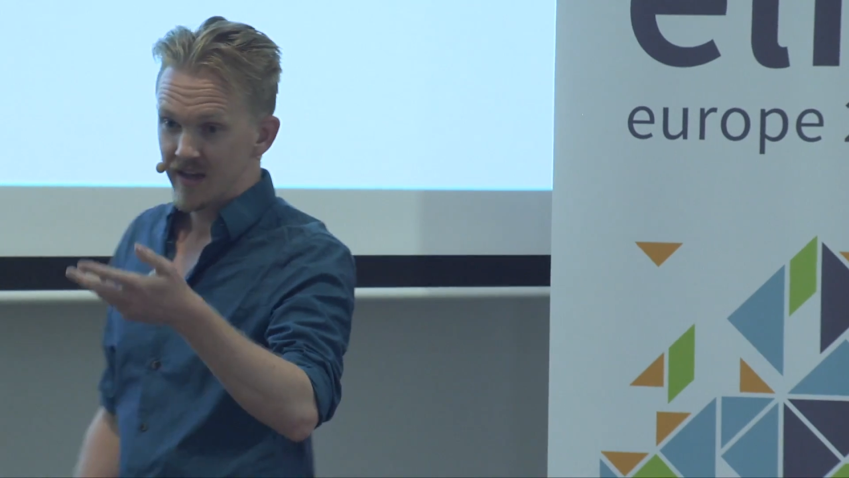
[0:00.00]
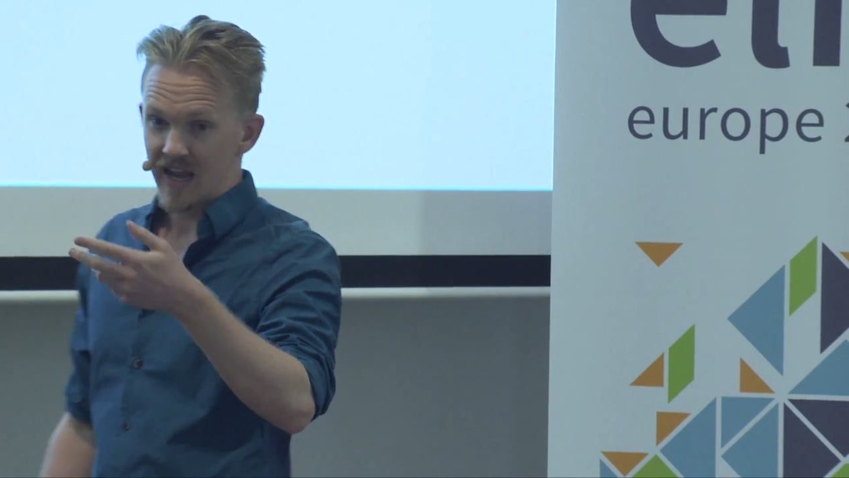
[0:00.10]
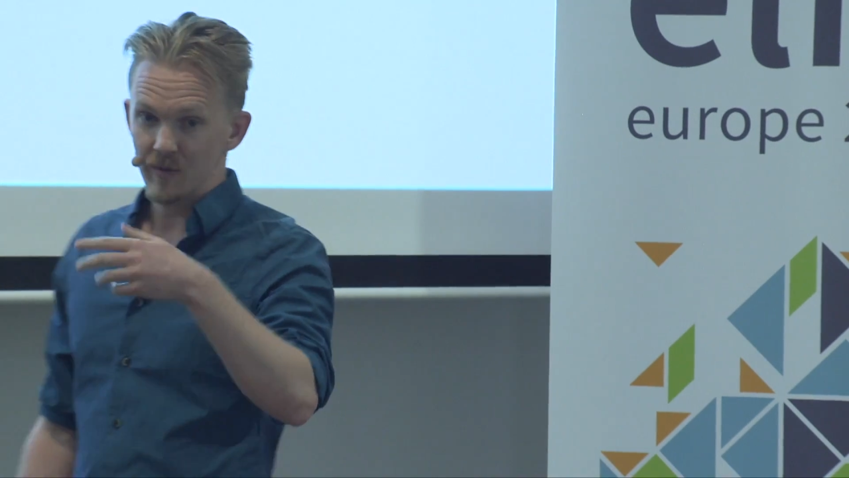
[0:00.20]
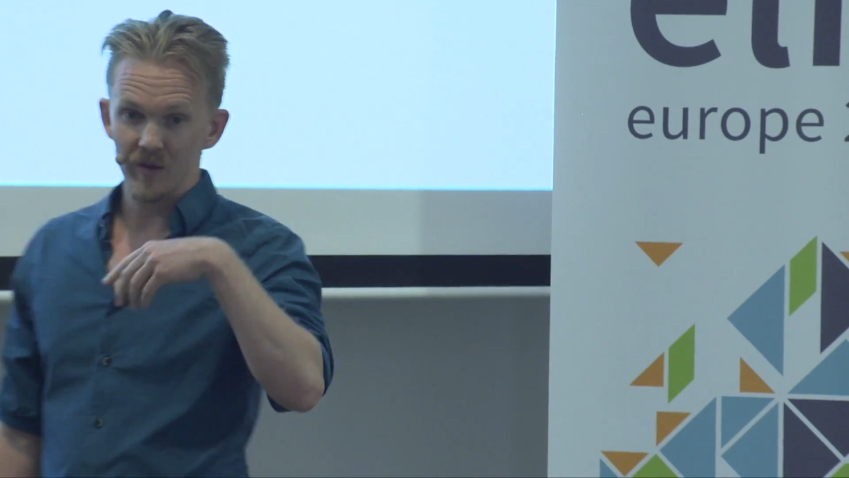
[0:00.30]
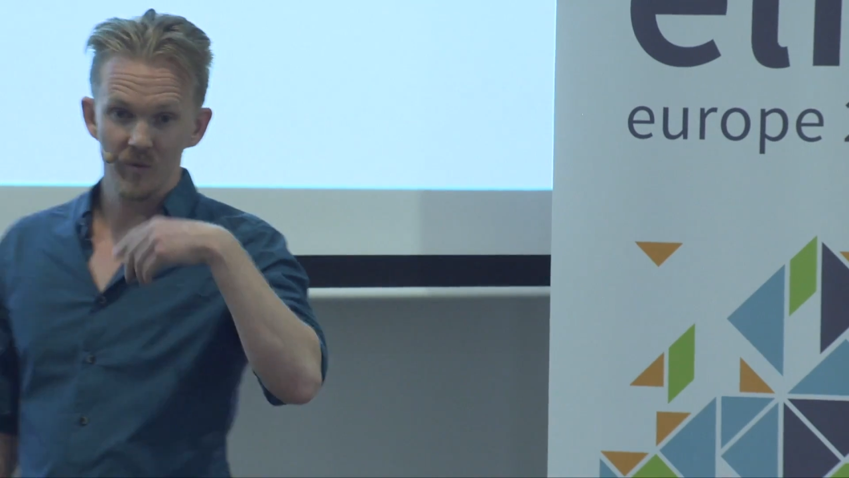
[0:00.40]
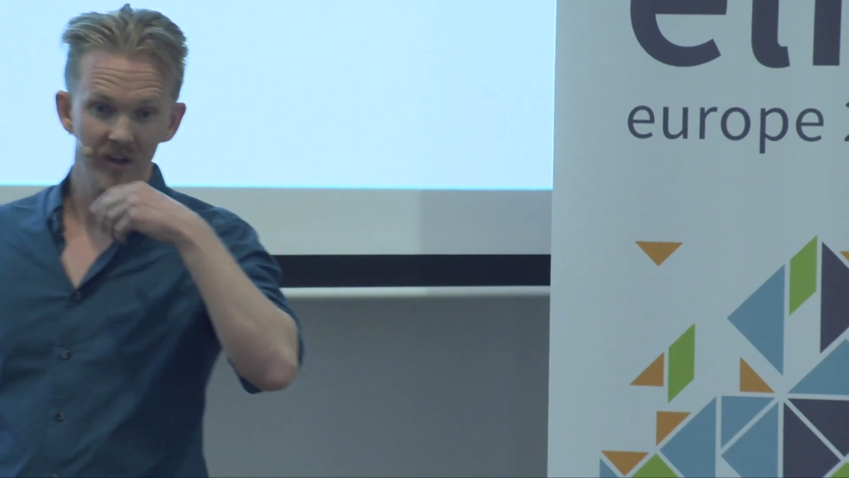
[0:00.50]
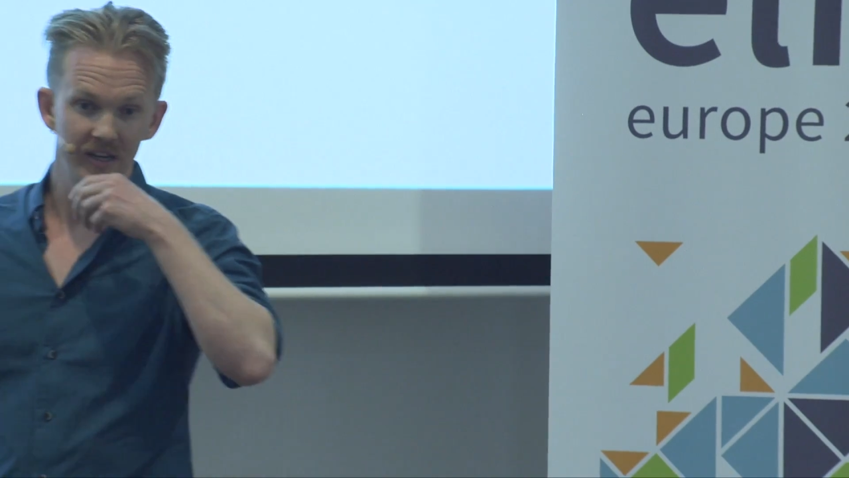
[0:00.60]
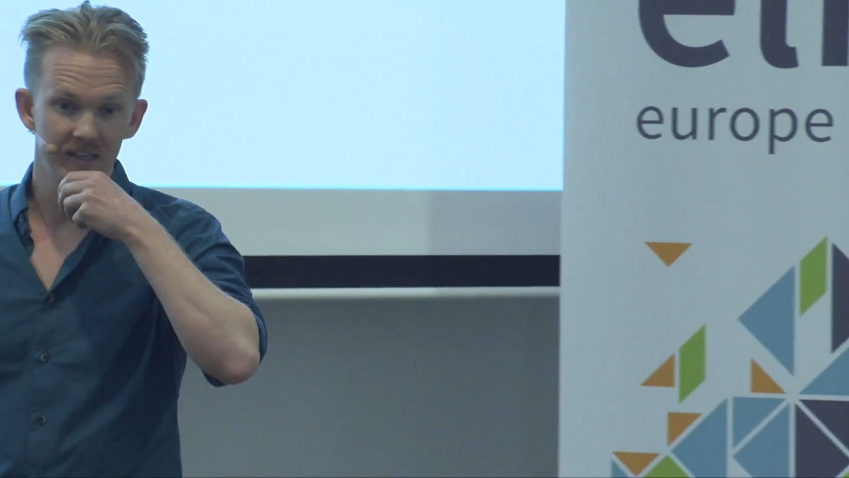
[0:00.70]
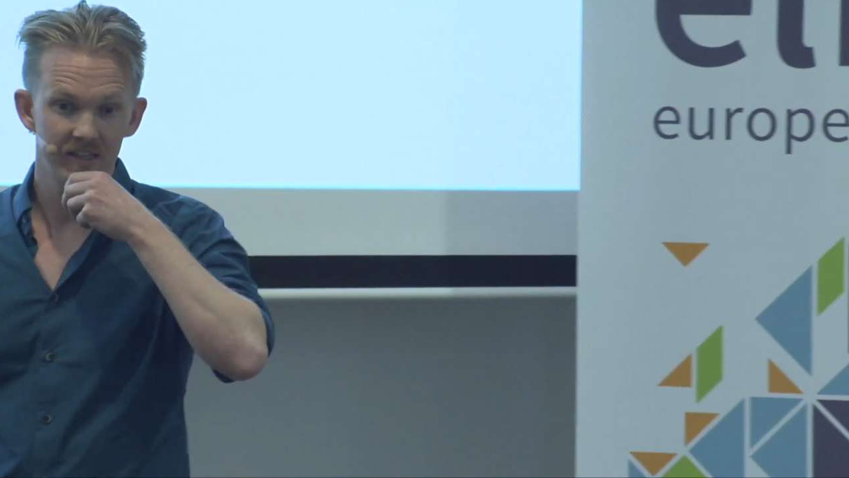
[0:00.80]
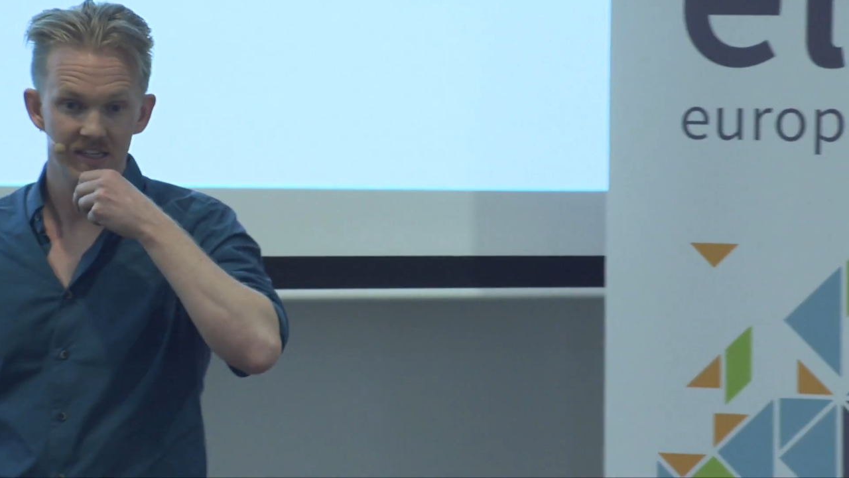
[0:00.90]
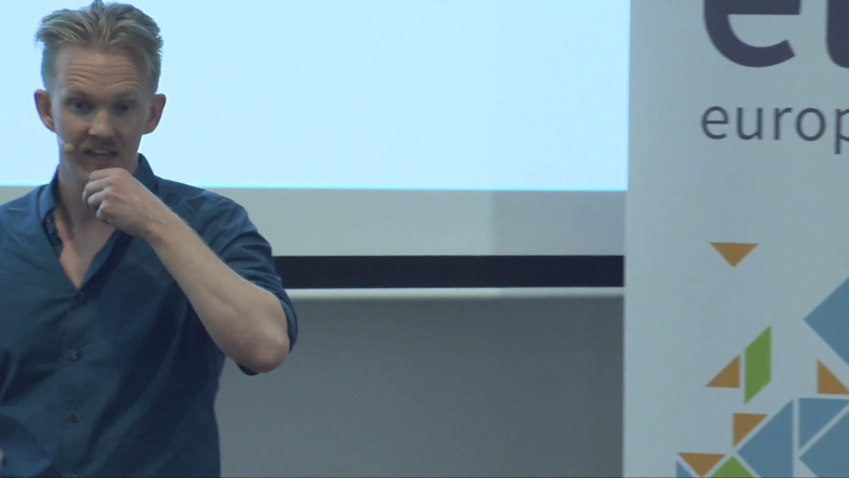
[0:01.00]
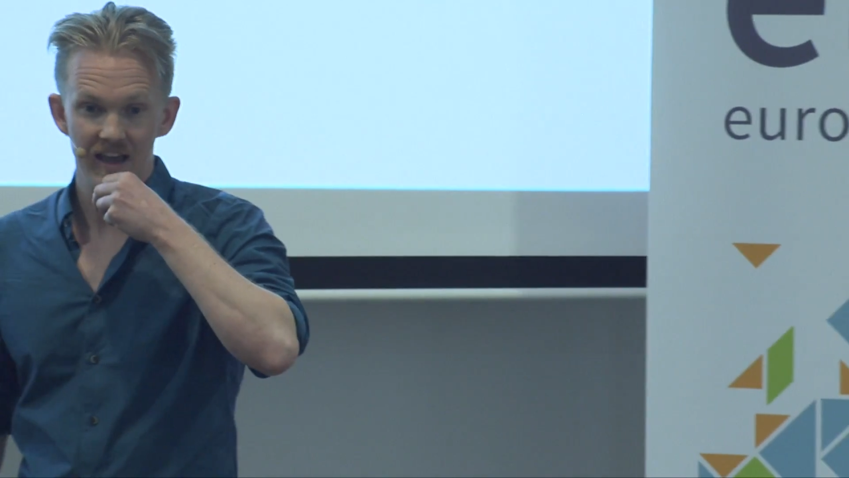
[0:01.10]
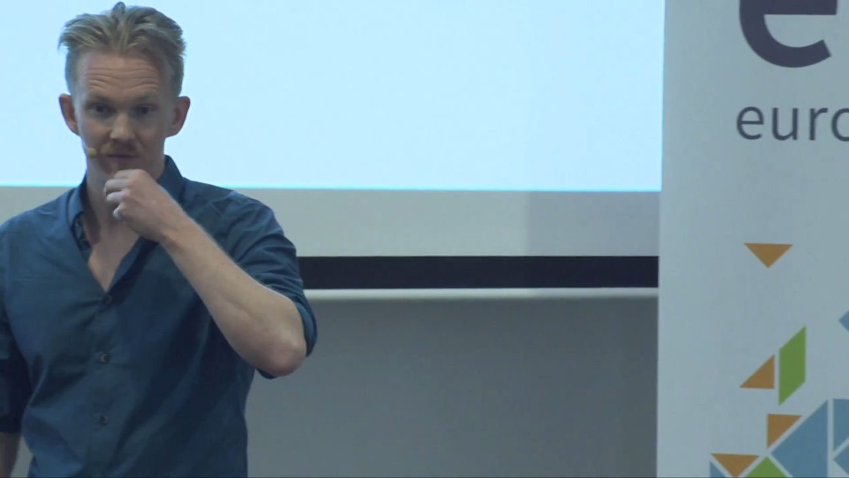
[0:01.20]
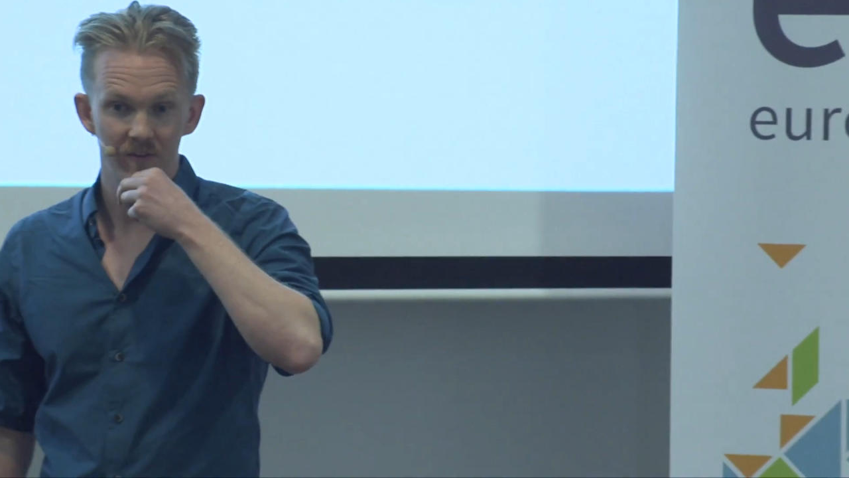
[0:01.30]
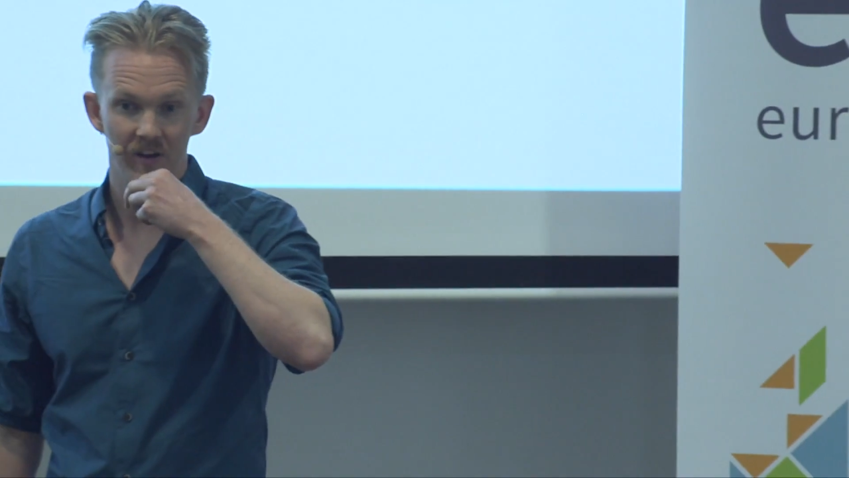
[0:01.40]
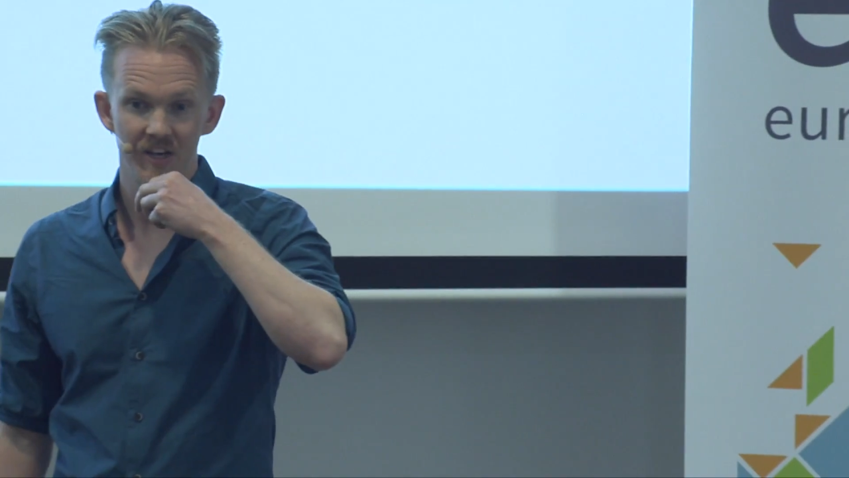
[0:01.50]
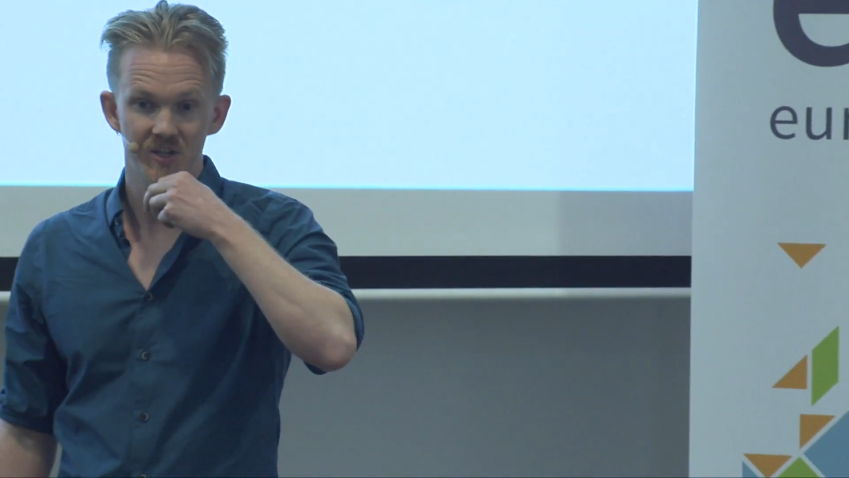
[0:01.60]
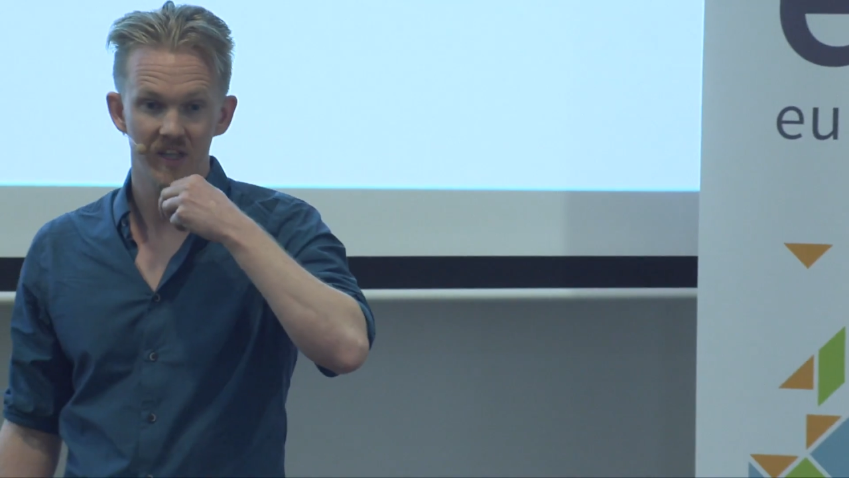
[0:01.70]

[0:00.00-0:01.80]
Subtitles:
and we wanted to have a variation